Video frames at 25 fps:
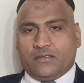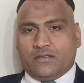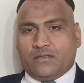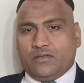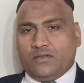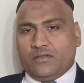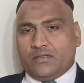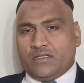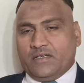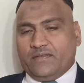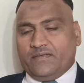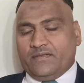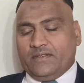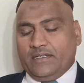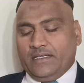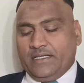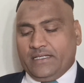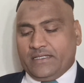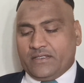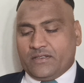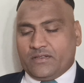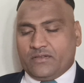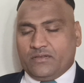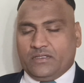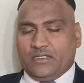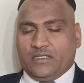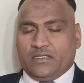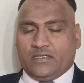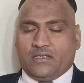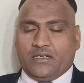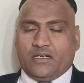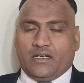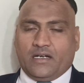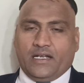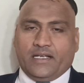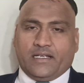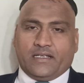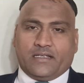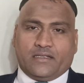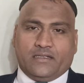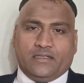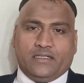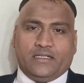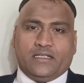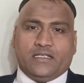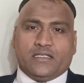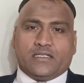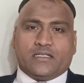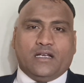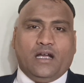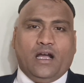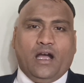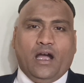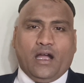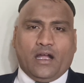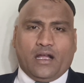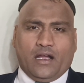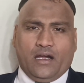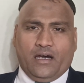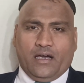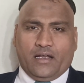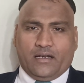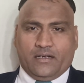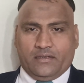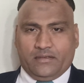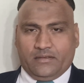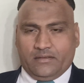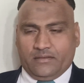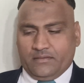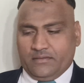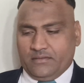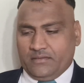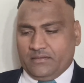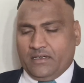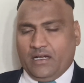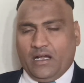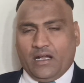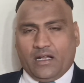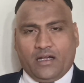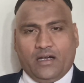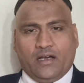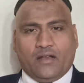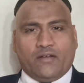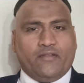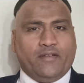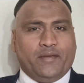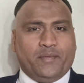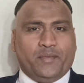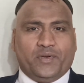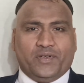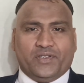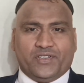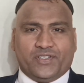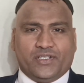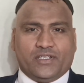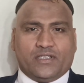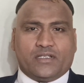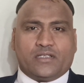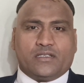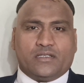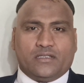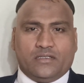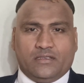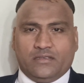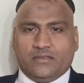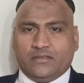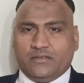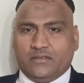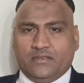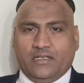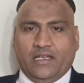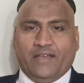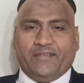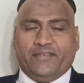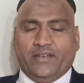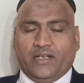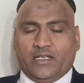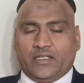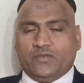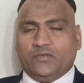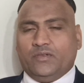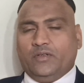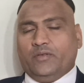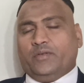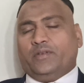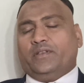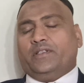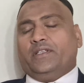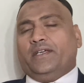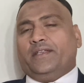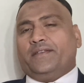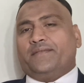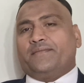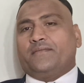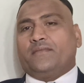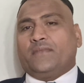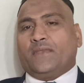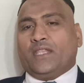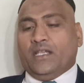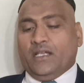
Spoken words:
soles of the legs to the trunk, it is akar vibrations effect over there.